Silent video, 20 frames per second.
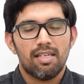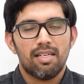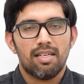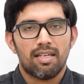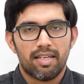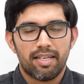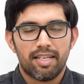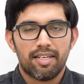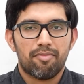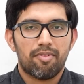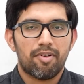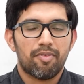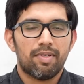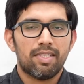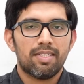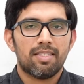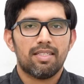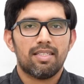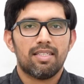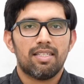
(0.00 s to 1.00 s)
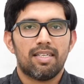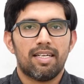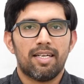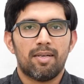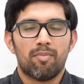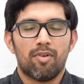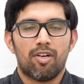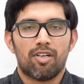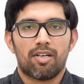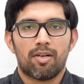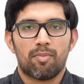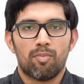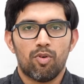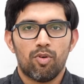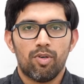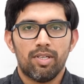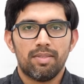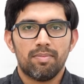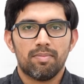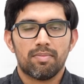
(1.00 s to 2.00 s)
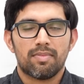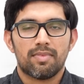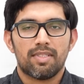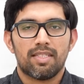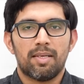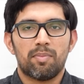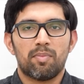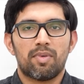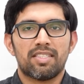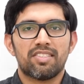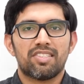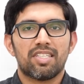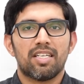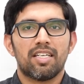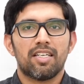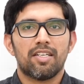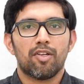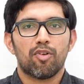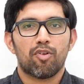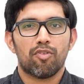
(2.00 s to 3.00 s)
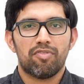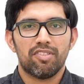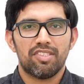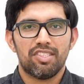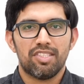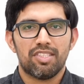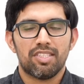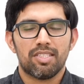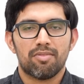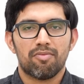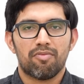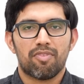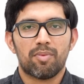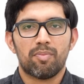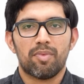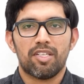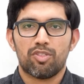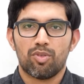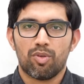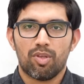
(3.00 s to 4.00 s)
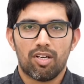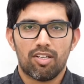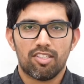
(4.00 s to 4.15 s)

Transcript: Hi everyone, I am Dr. Mohan. I am consultant neurophysician from Yashoda